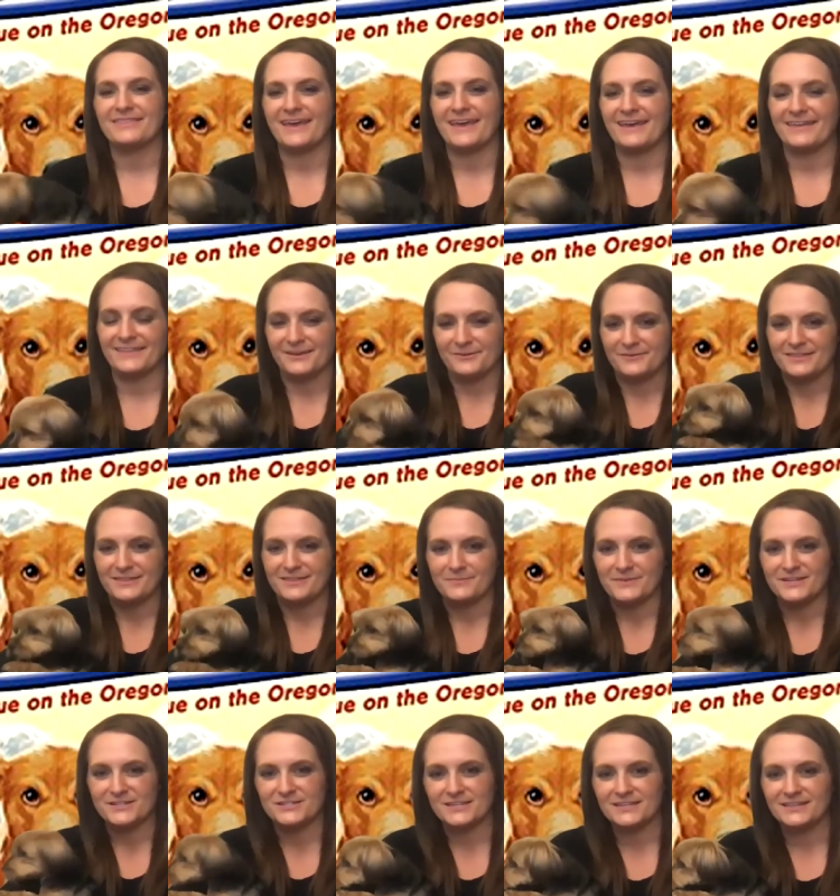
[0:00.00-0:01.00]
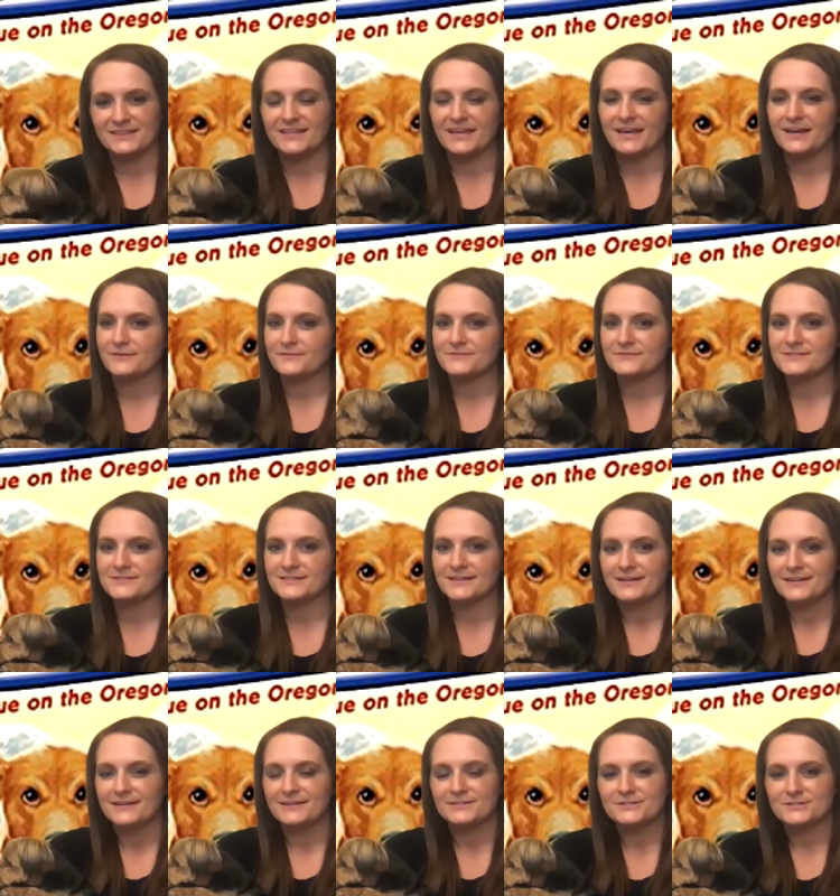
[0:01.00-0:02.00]
Ellie with me. She loves
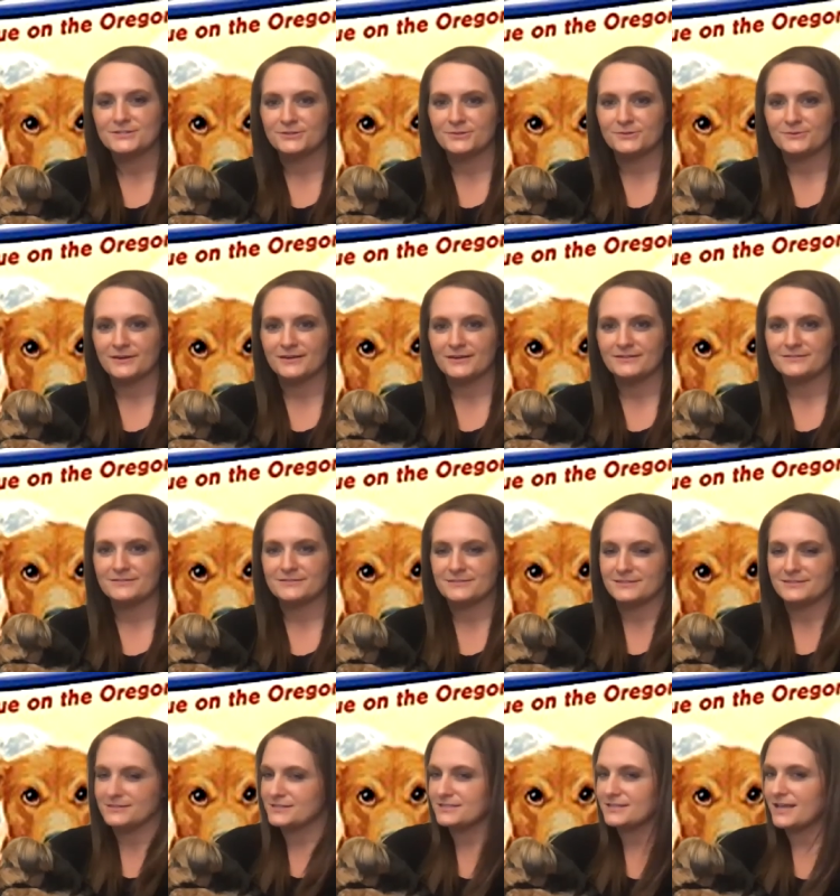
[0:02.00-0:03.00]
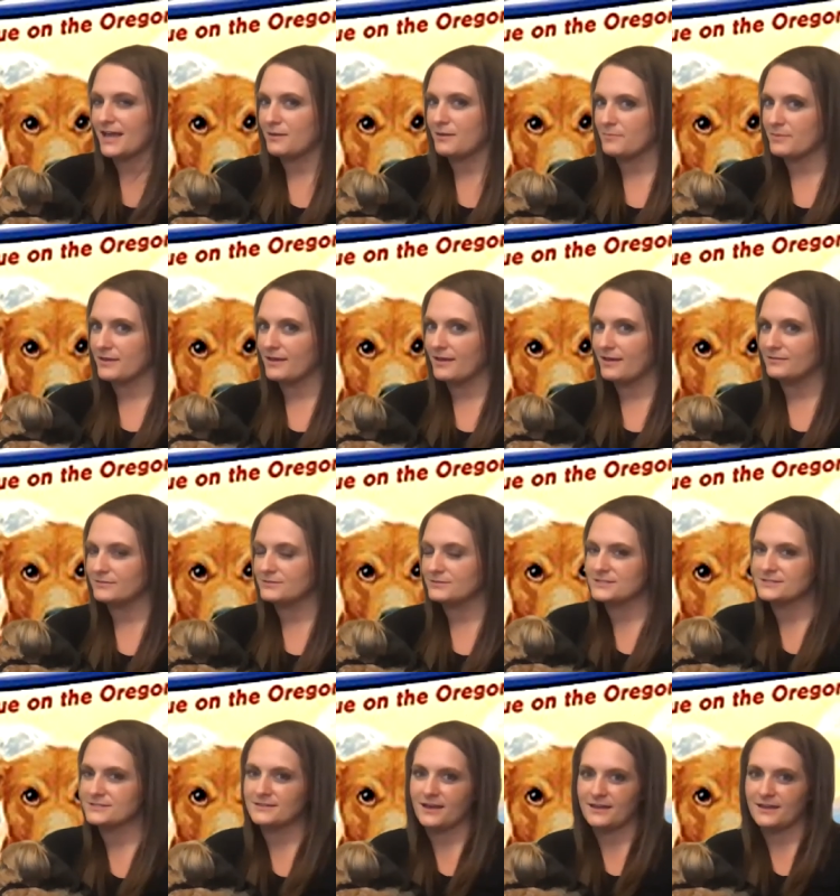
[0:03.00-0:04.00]
to to just kind of be held.
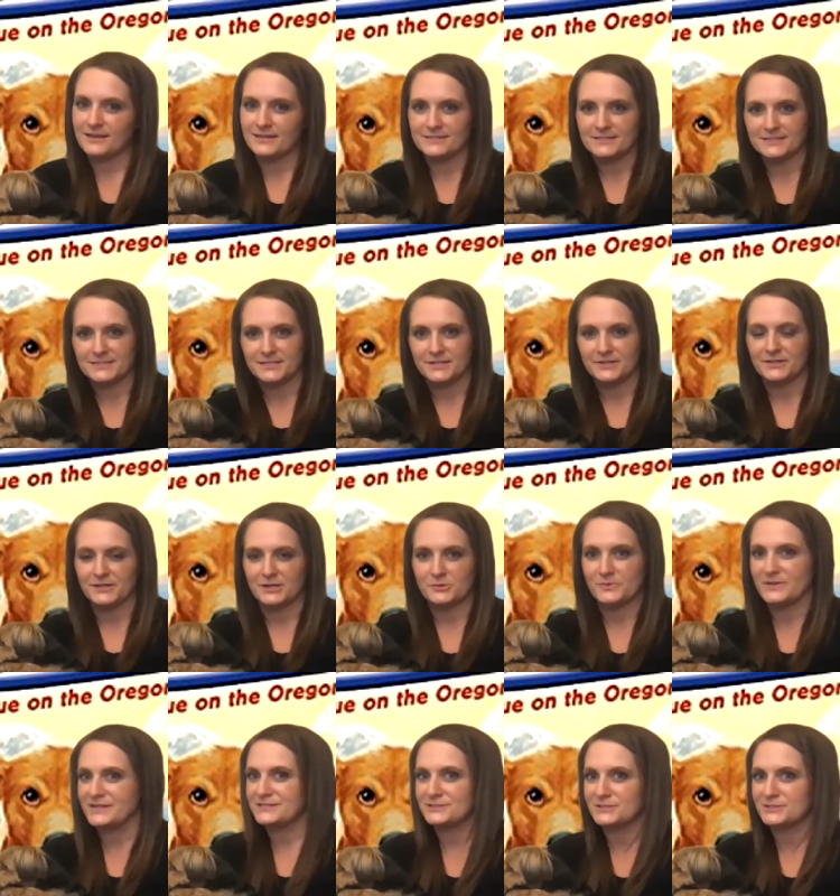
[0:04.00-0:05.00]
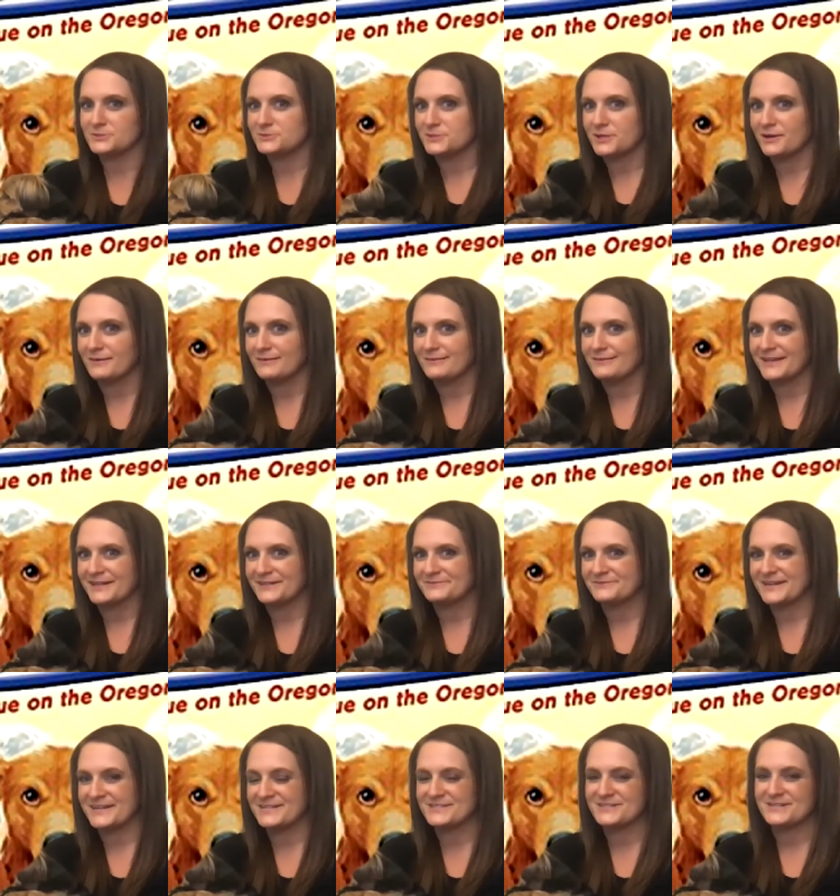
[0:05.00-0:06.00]
She's not necessarily a rescue dog like
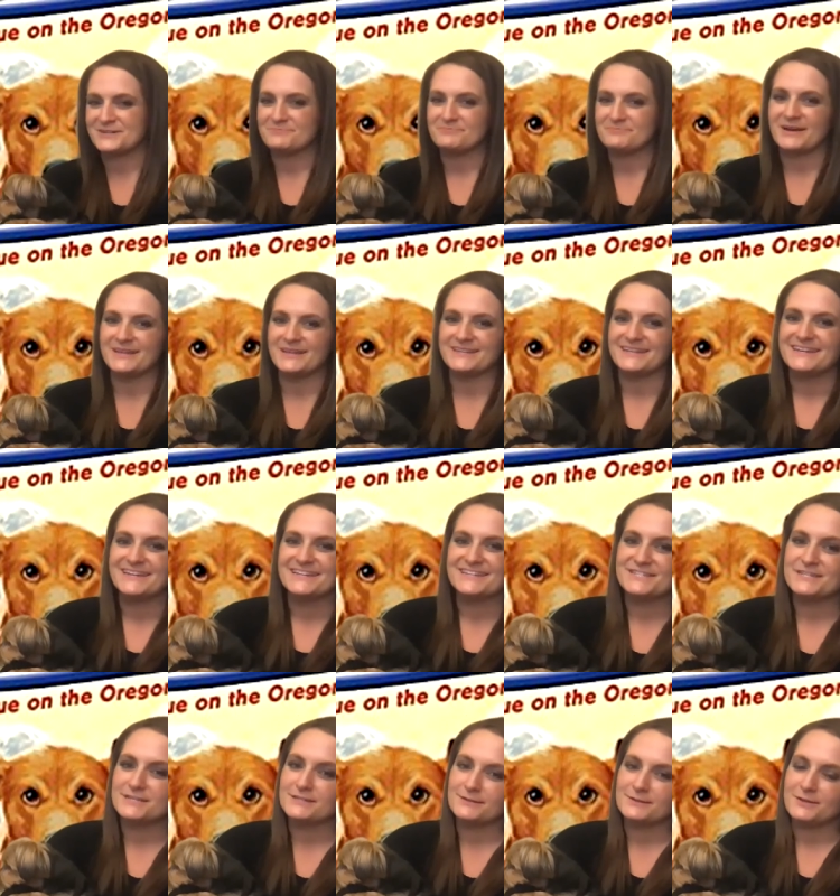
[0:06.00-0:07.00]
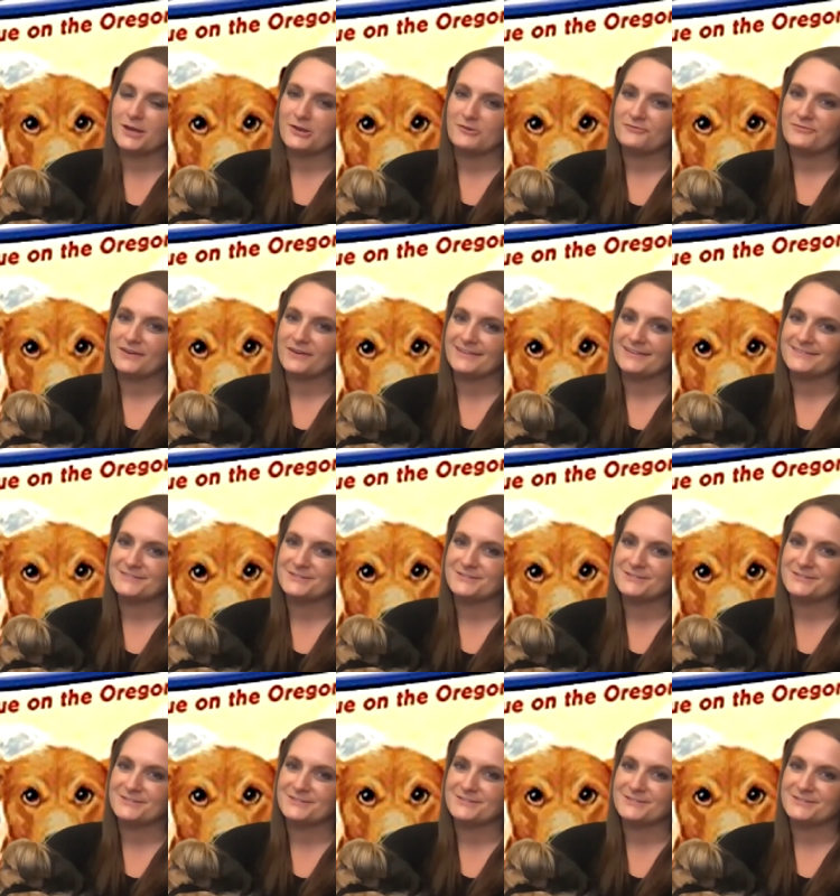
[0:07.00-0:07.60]
Ranger, but she's a lot of fun.